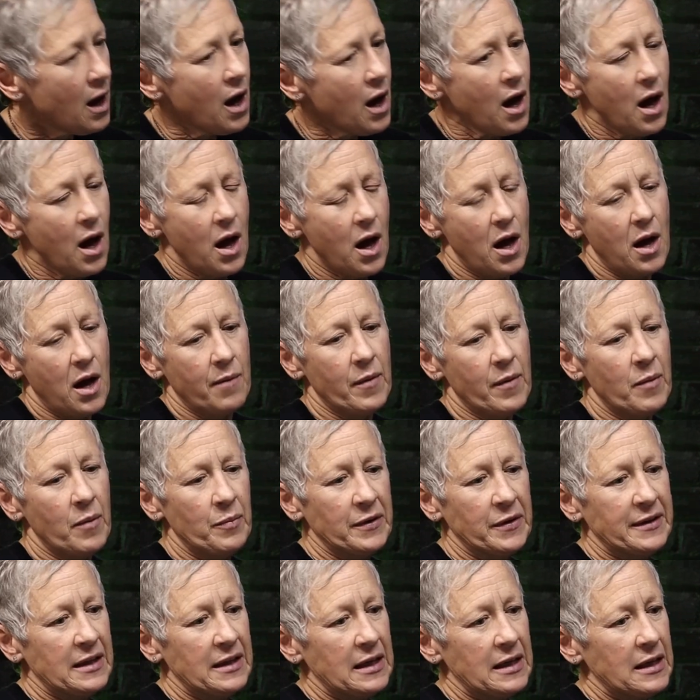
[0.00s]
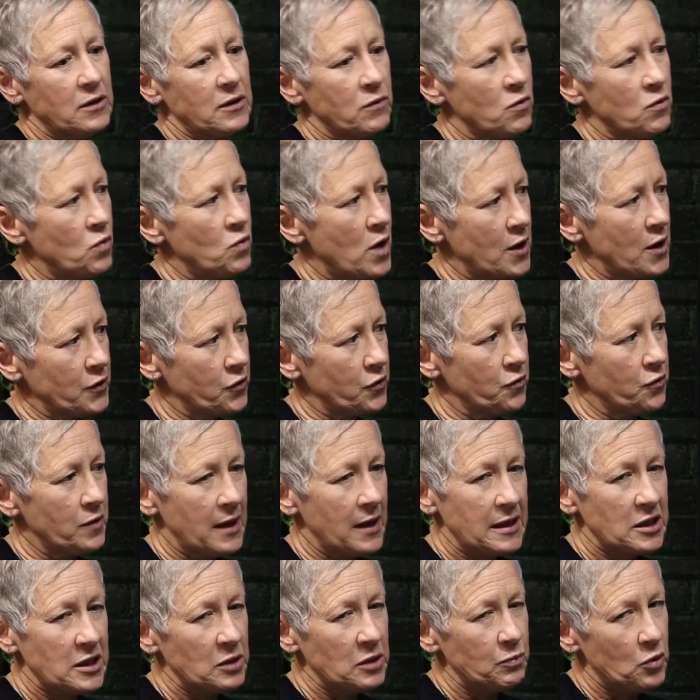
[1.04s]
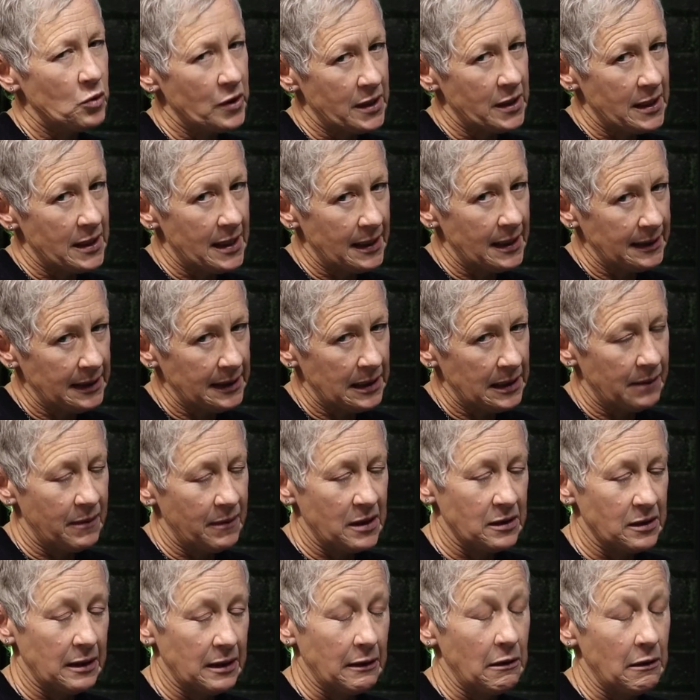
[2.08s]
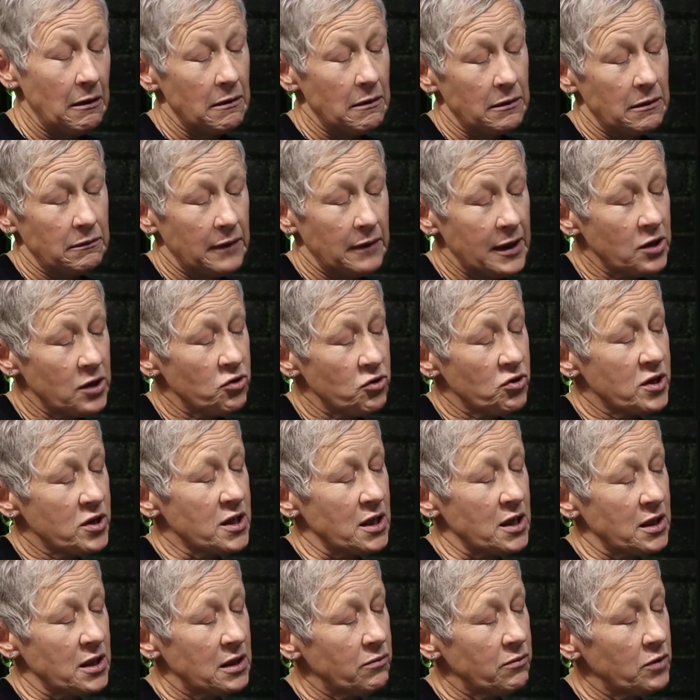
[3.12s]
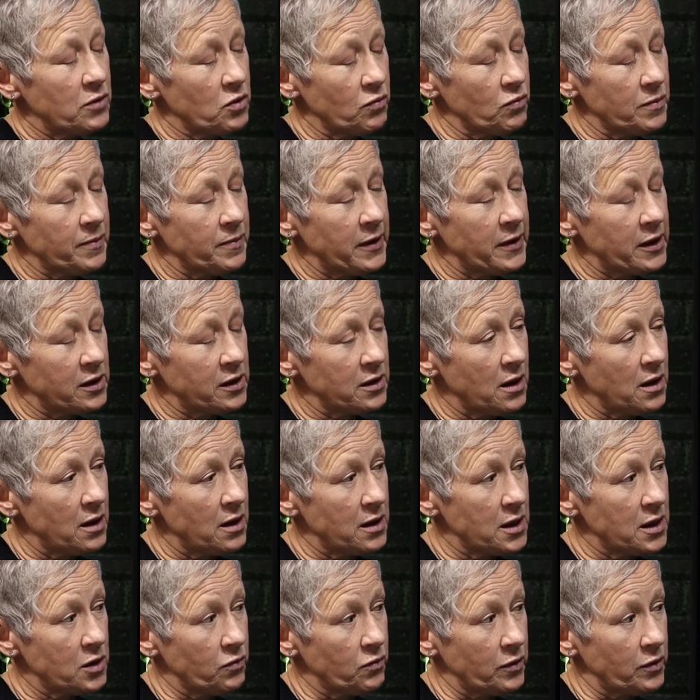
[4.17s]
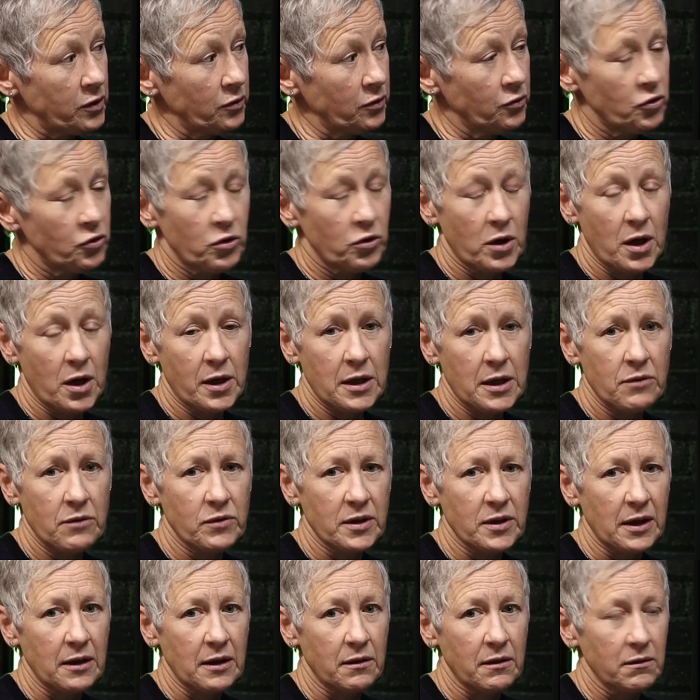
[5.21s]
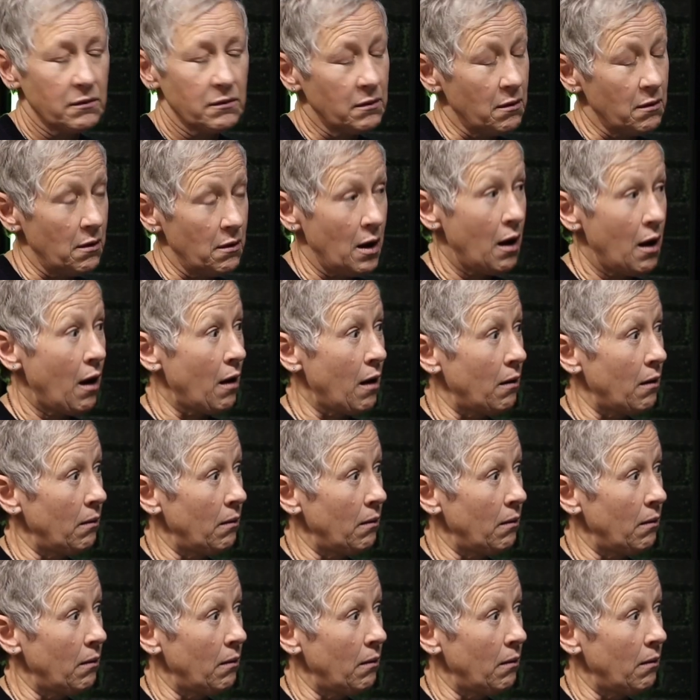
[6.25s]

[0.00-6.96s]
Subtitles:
But then as we walked through it, I just pointed out to him, I was like, oh, interesting. Someone's replaced all these with Lutron. He was like, wow.